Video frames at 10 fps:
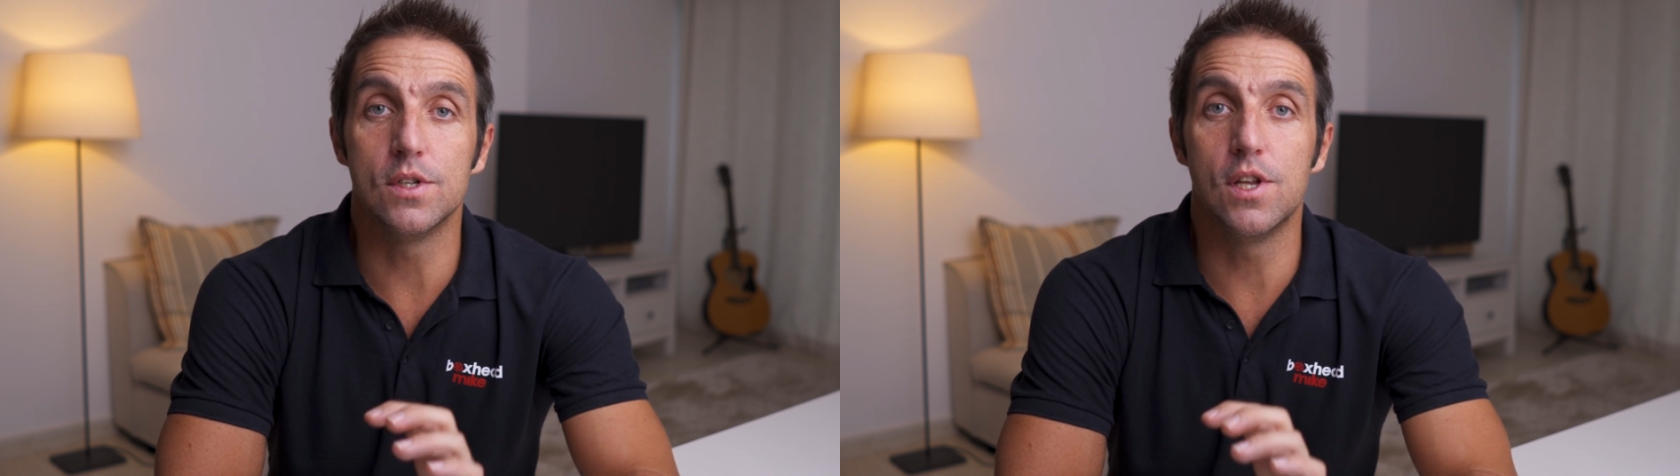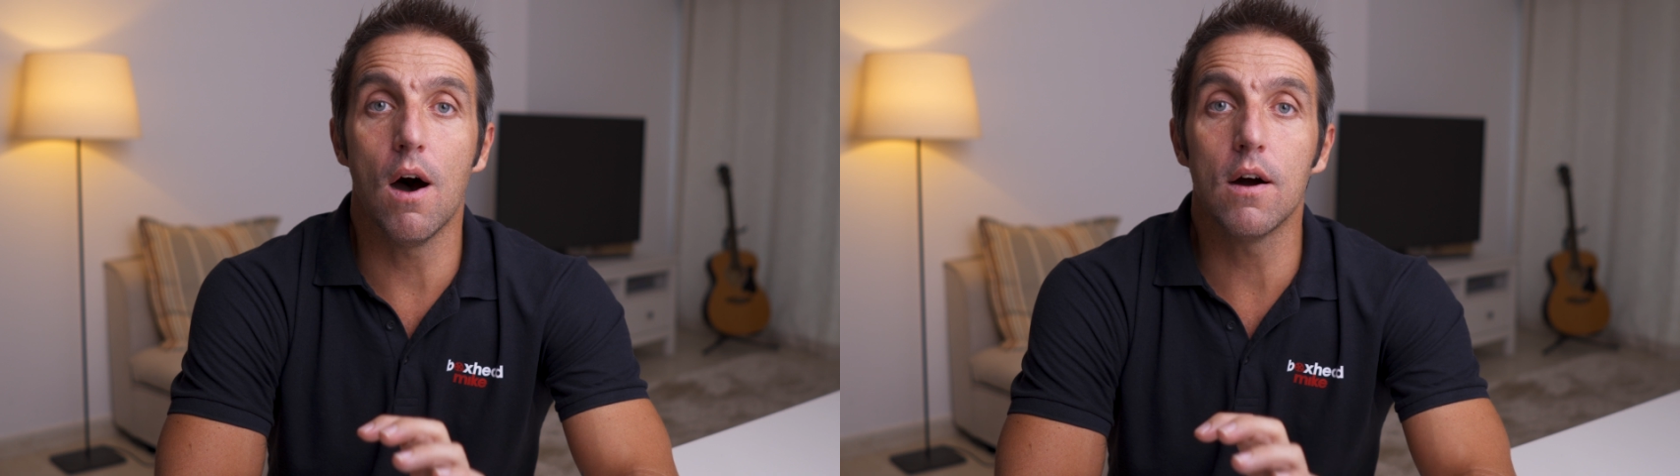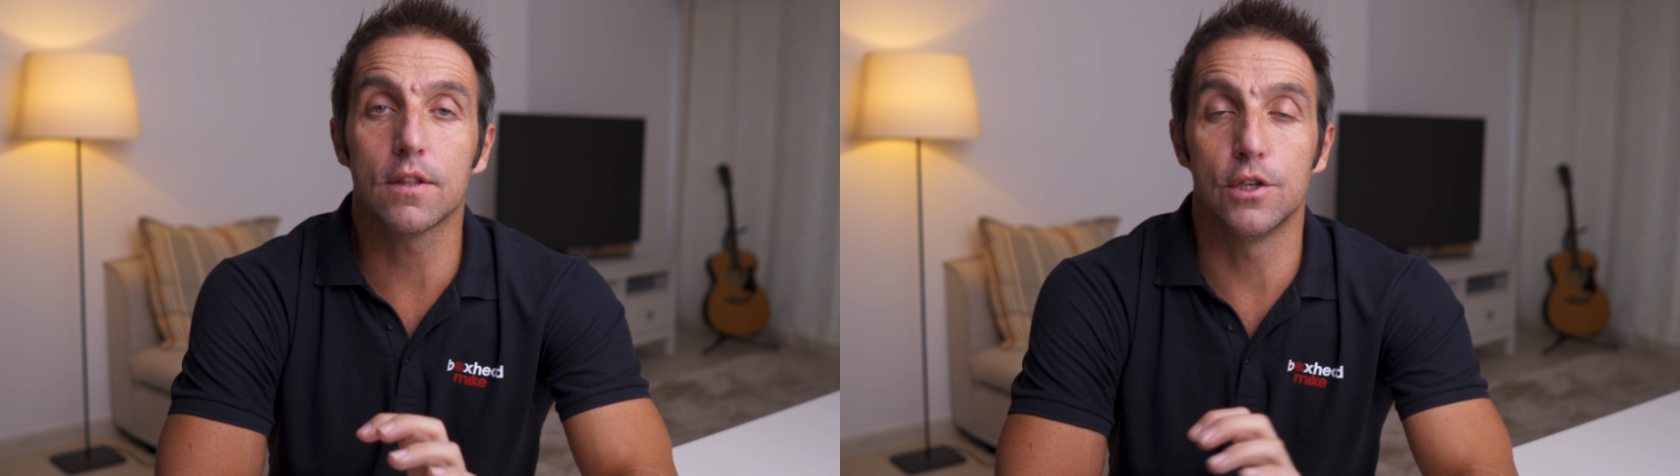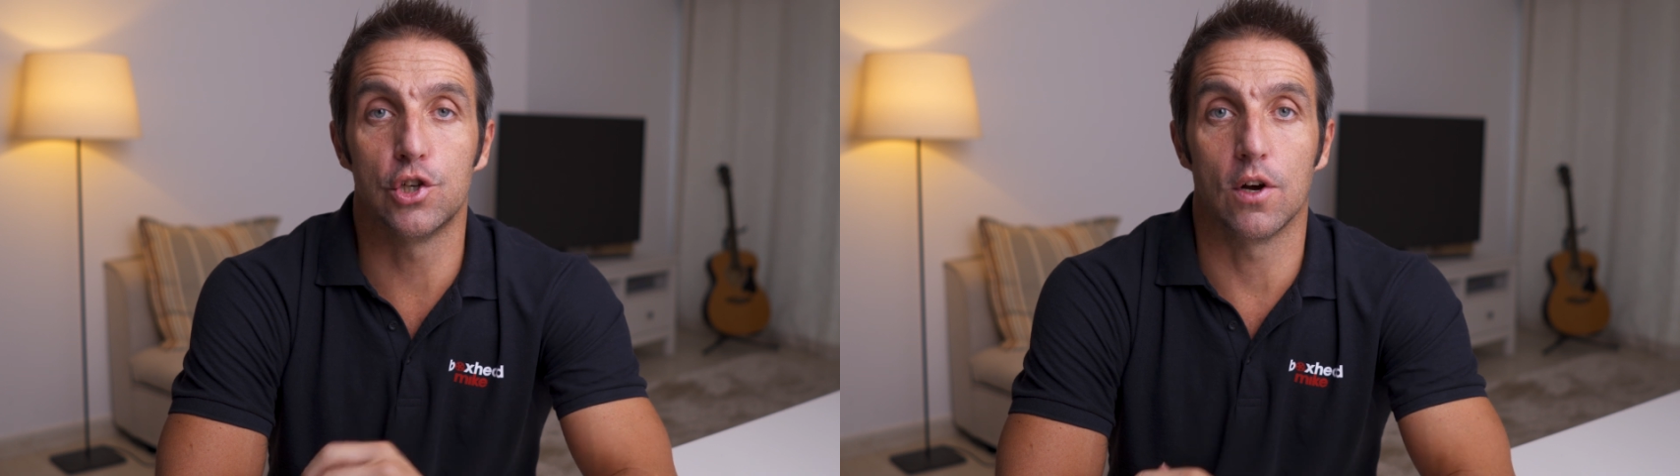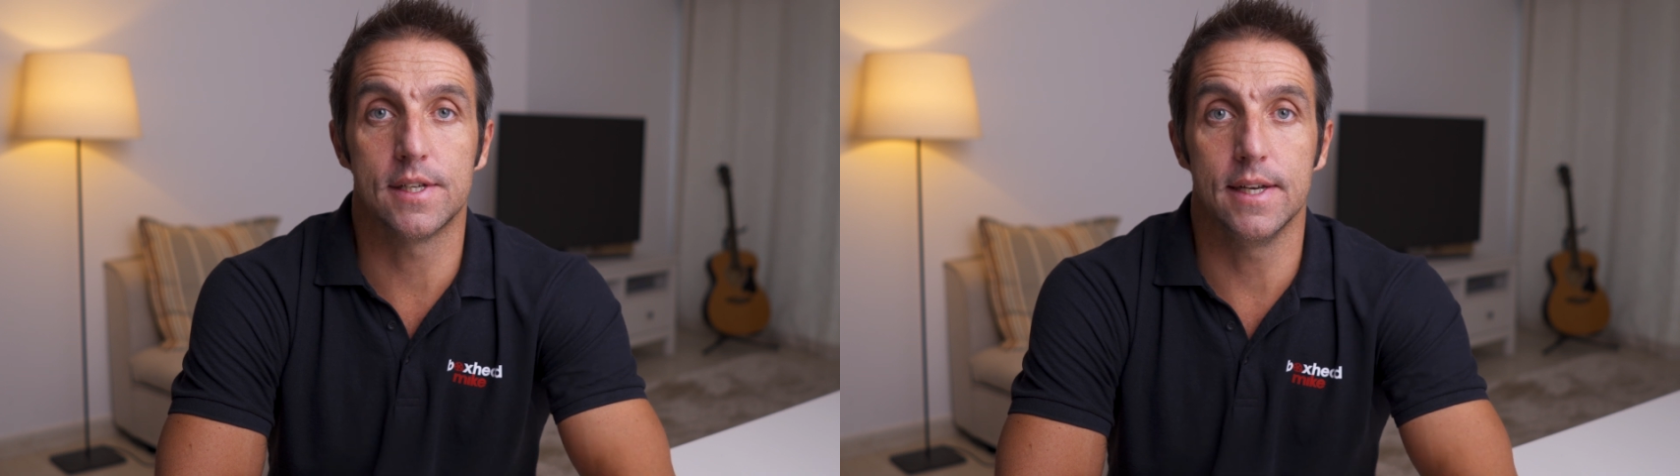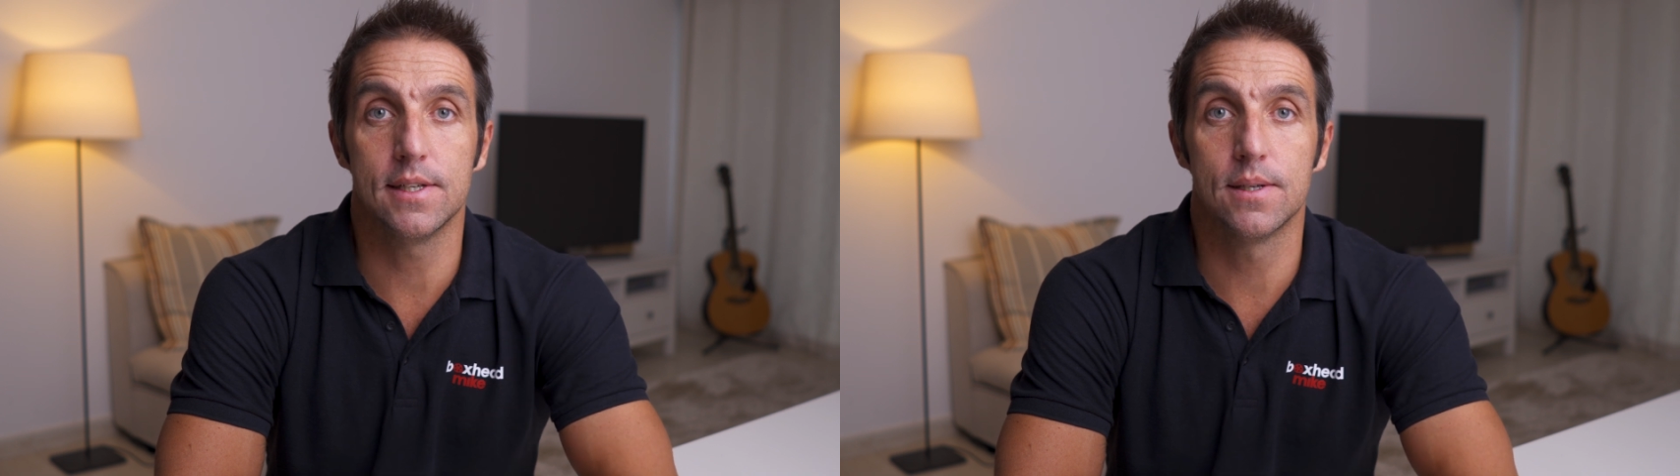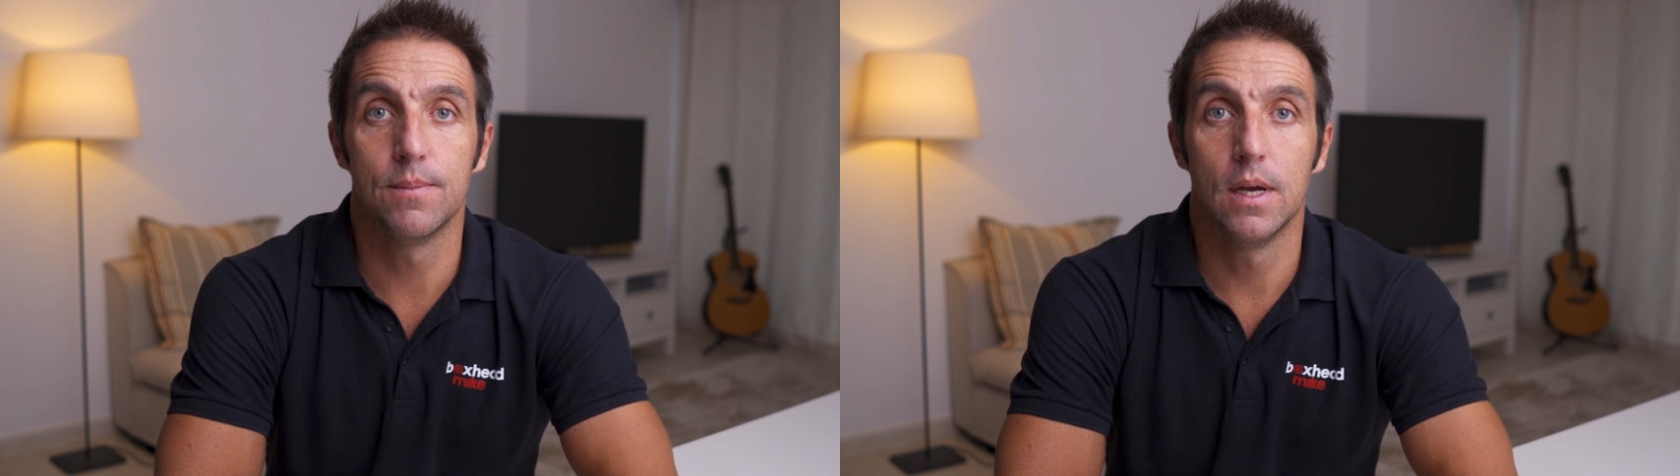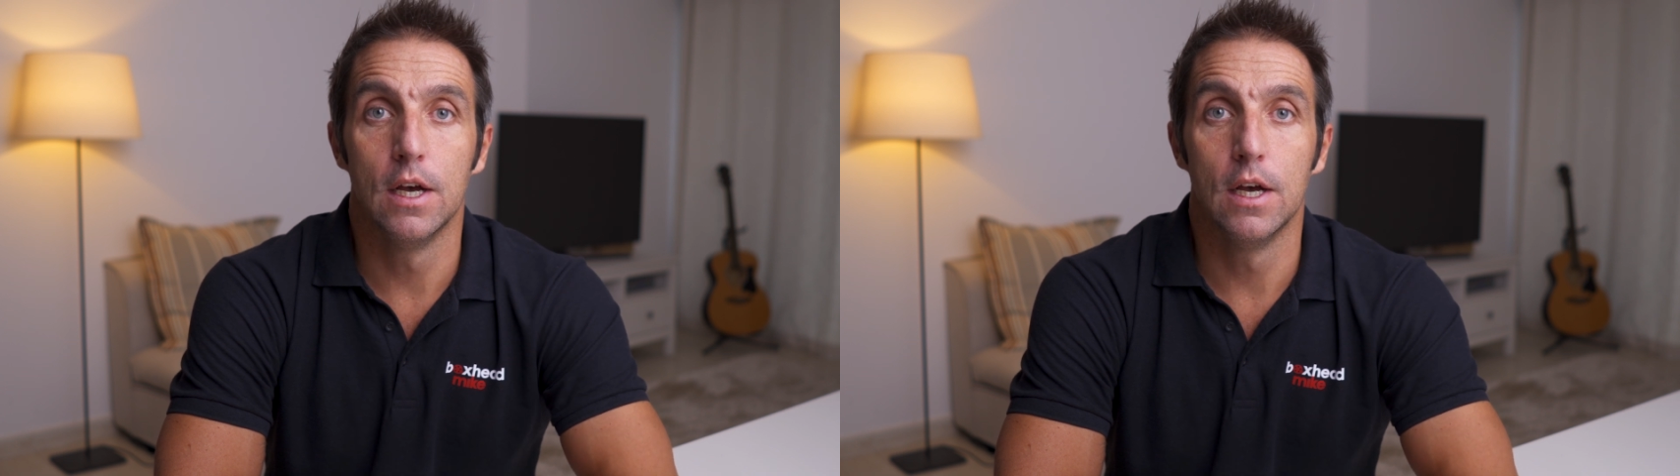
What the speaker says: dark the shot is.